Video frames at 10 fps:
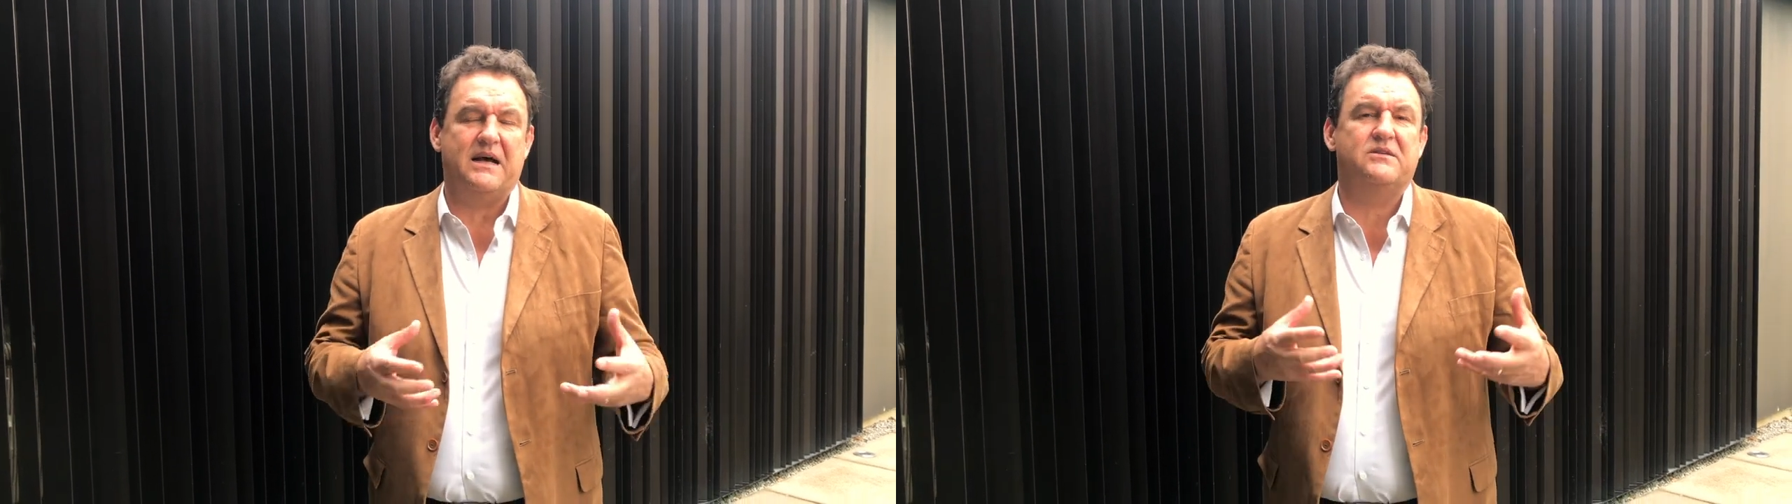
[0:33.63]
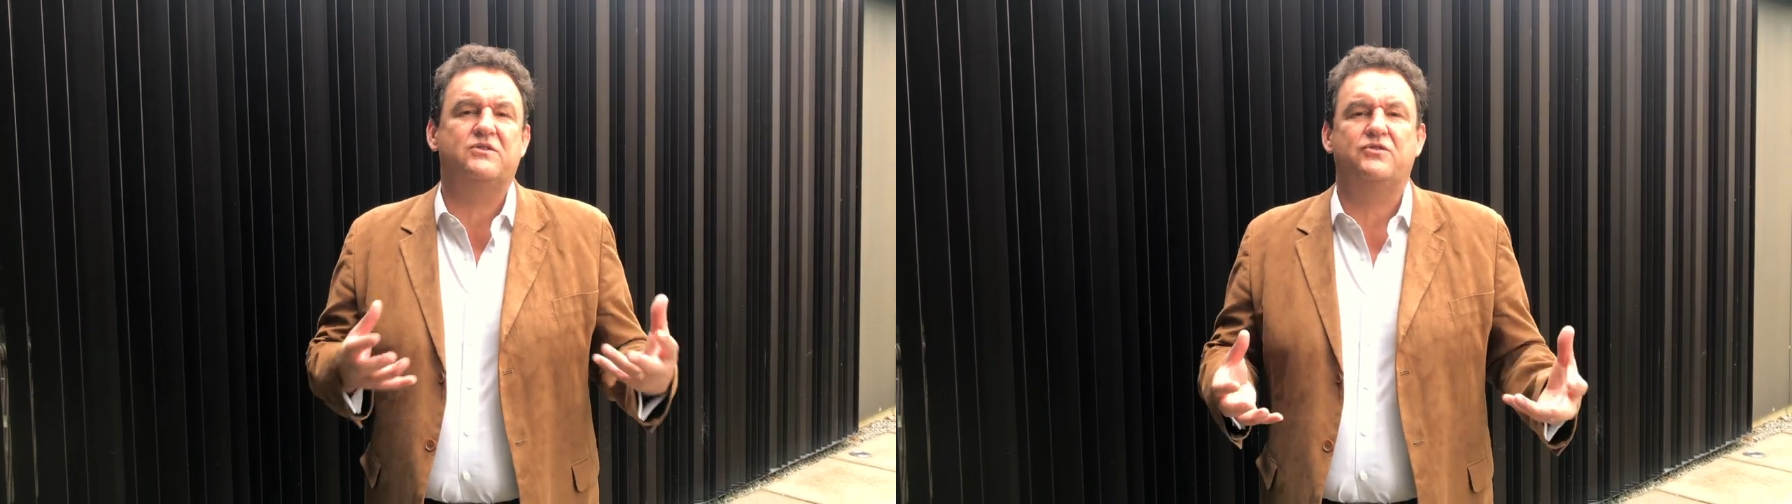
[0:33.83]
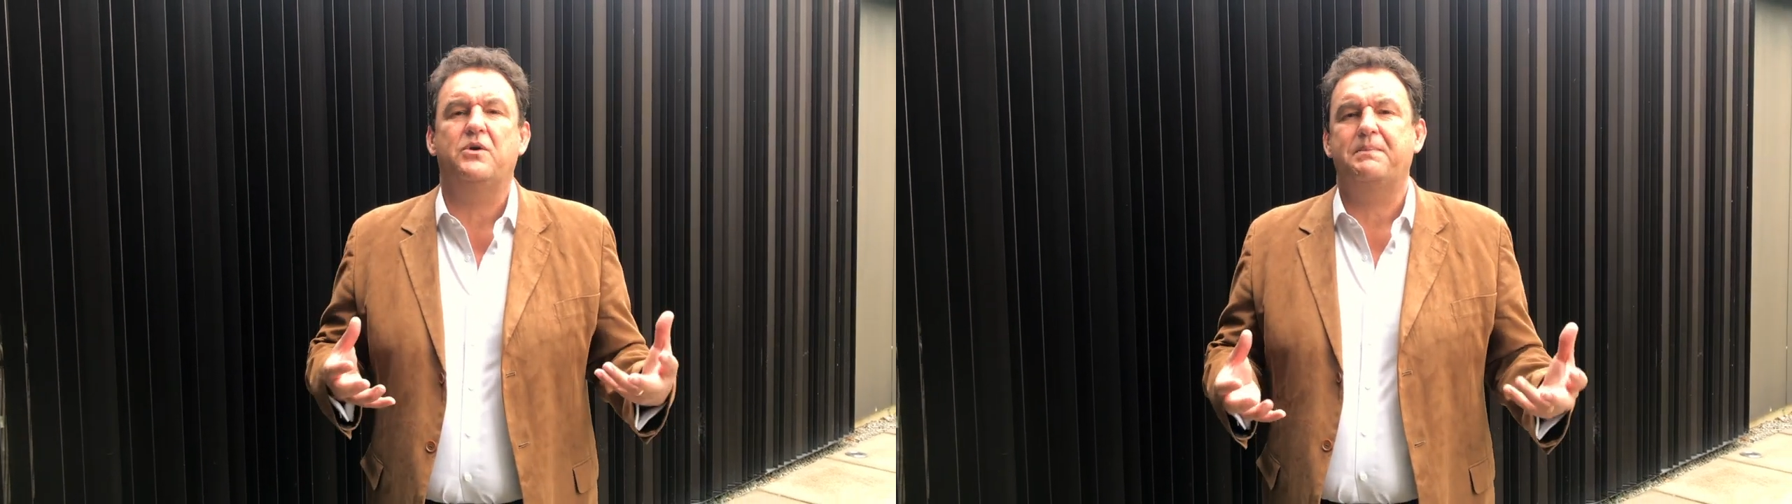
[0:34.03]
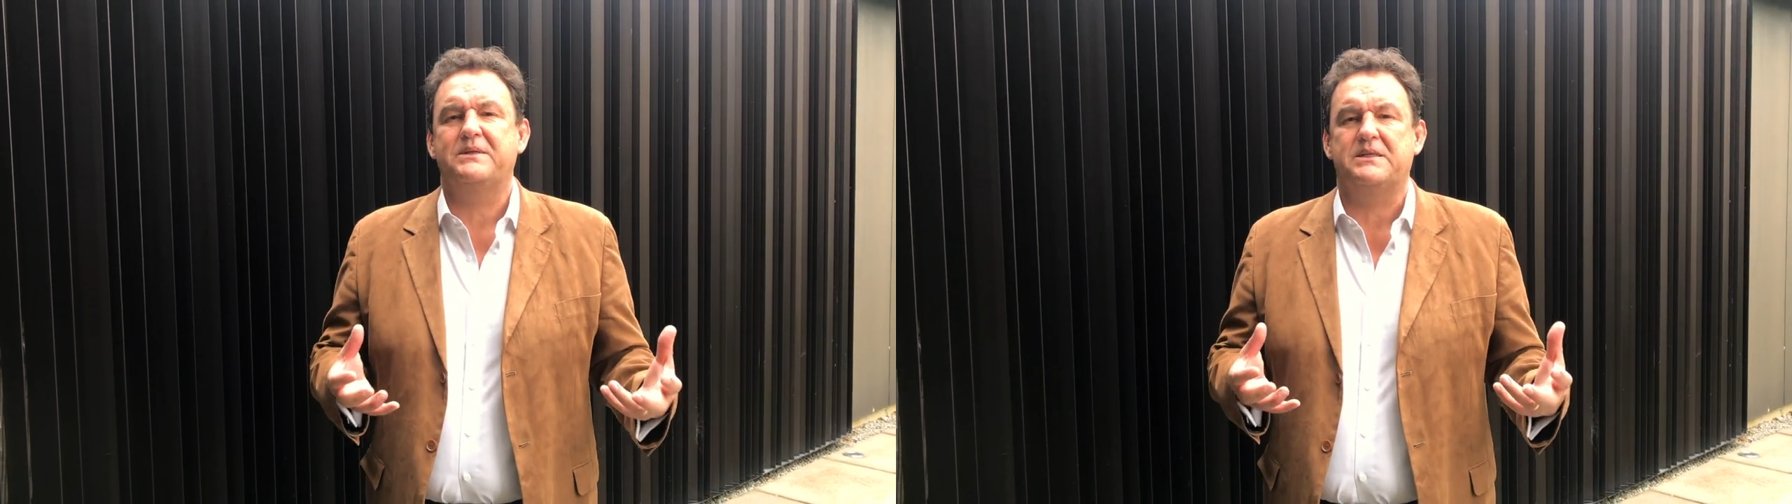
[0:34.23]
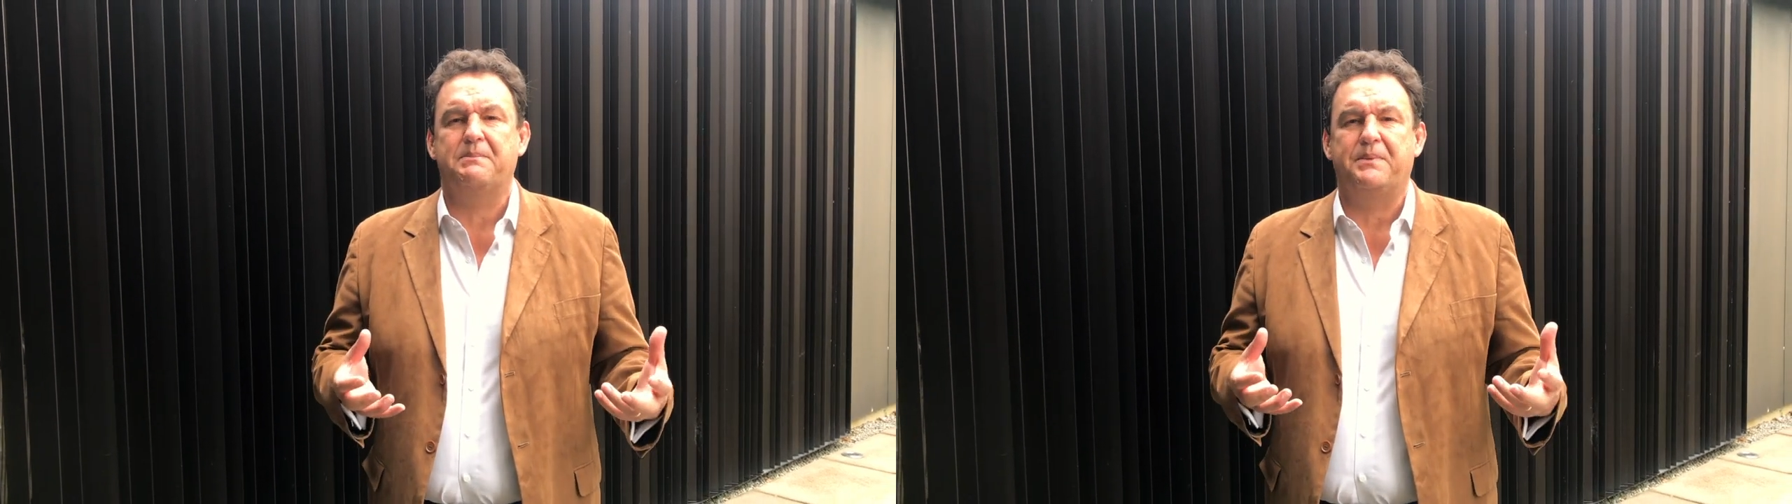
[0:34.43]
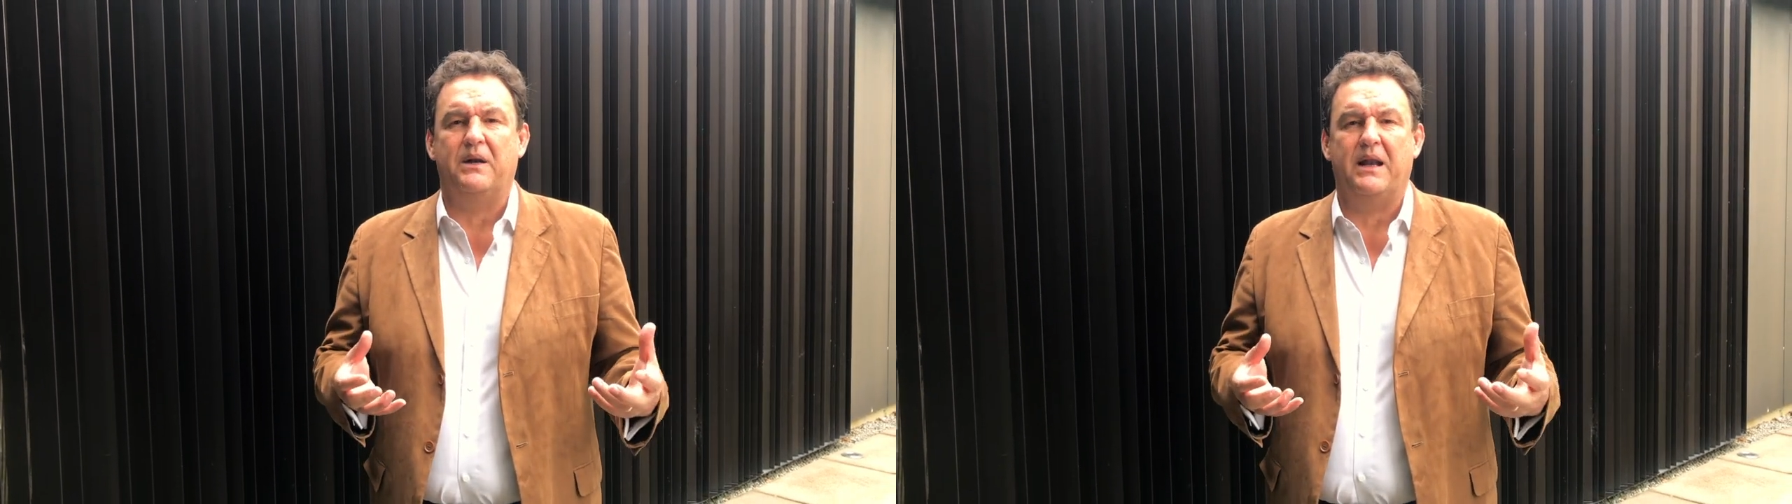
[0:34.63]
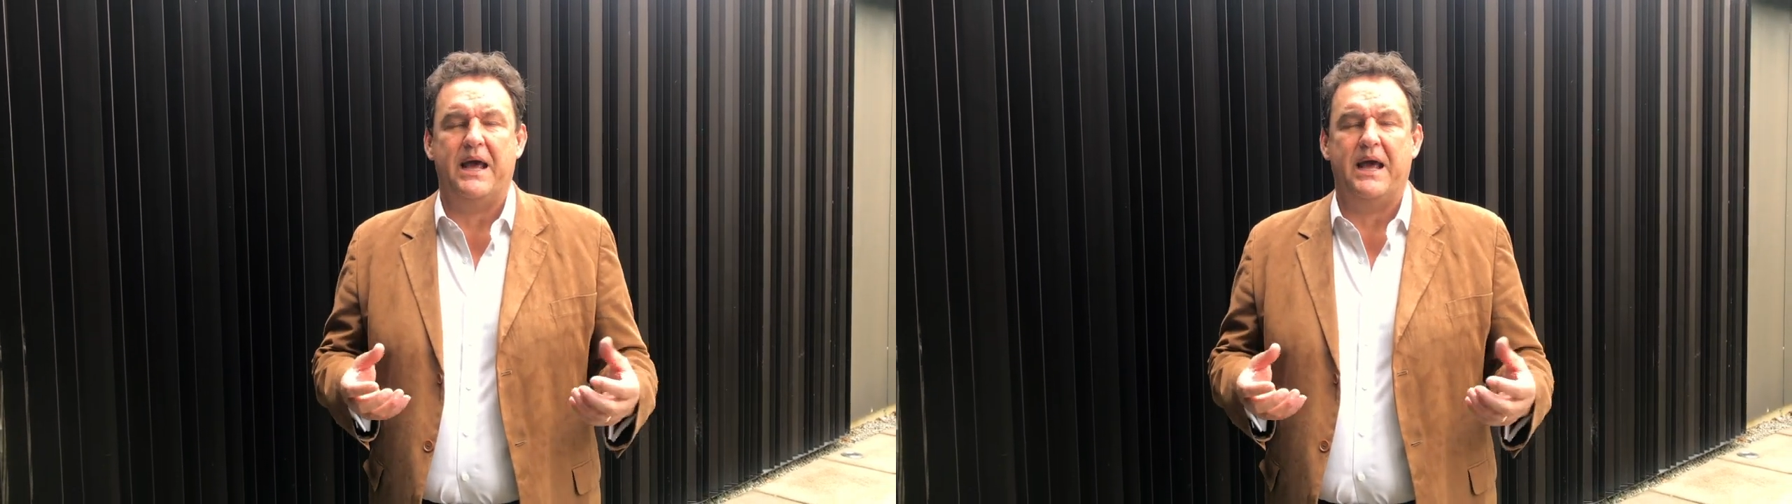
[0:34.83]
are super simple,